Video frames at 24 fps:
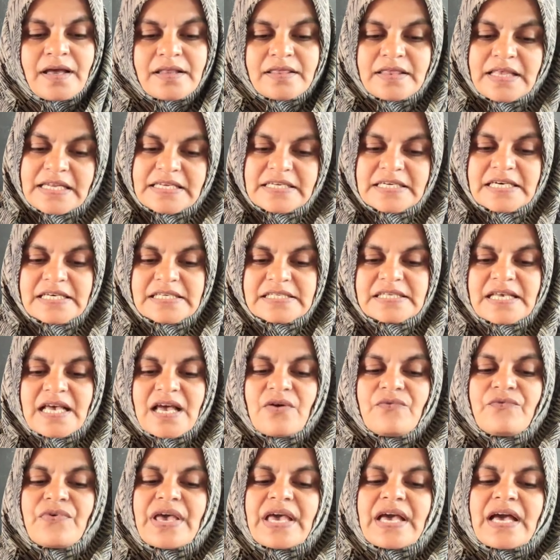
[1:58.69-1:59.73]
That is,
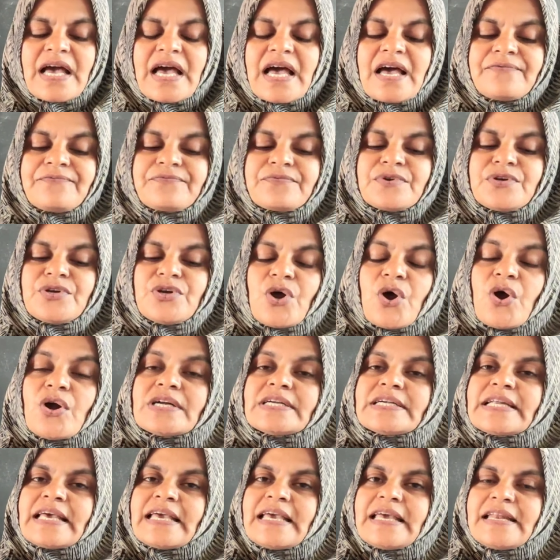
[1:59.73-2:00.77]
we have
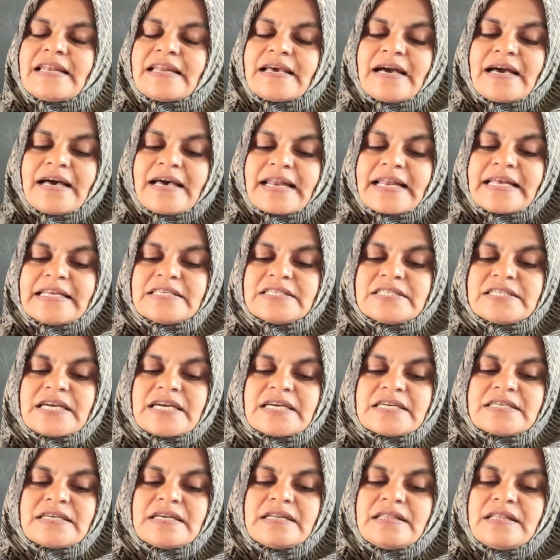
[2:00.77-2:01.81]
not
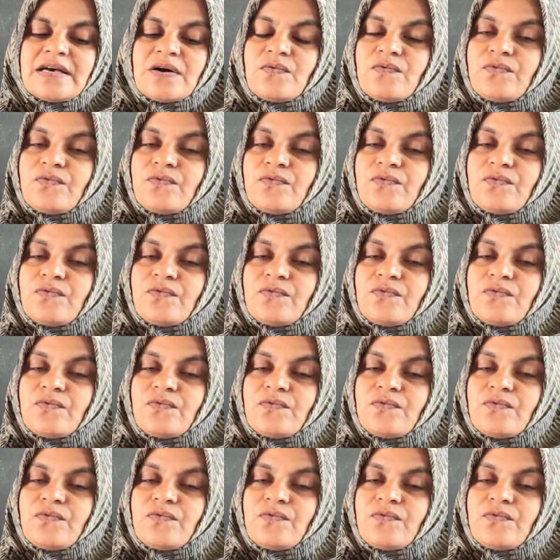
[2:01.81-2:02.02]
inherited the